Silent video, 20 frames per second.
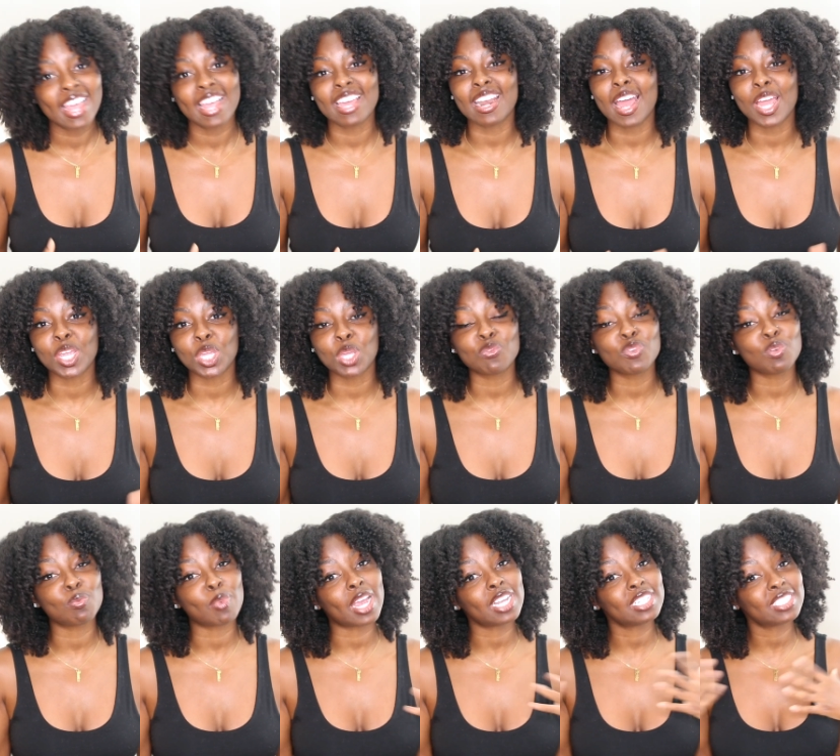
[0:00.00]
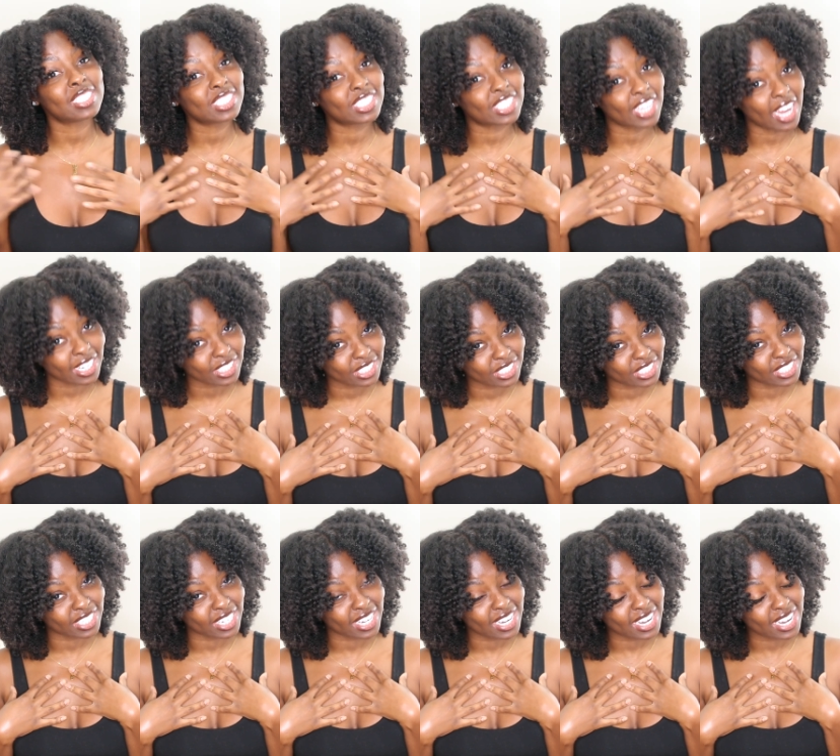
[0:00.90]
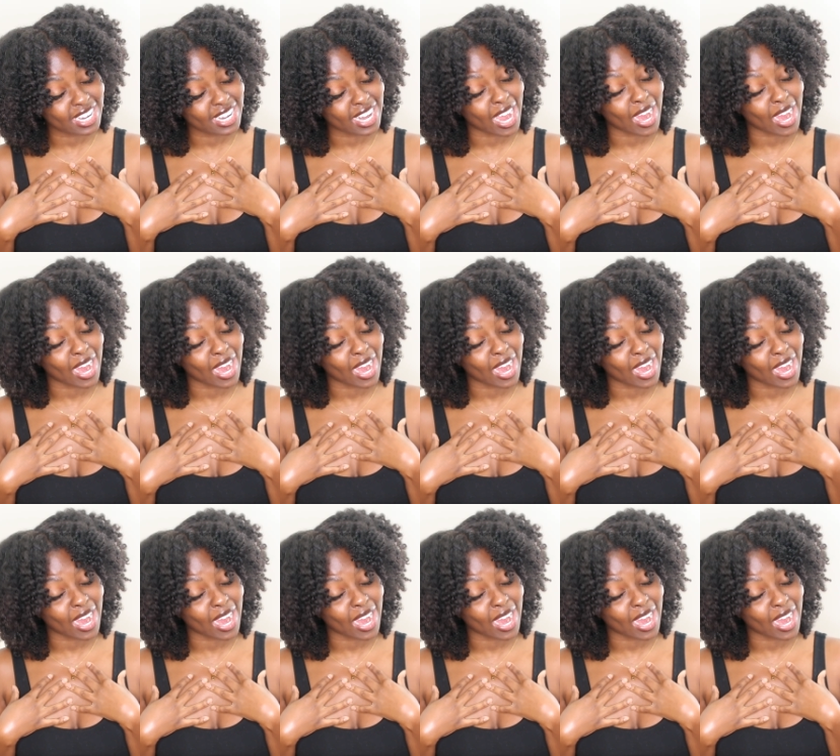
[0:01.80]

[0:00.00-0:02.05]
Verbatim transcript: and I give you my suggestion.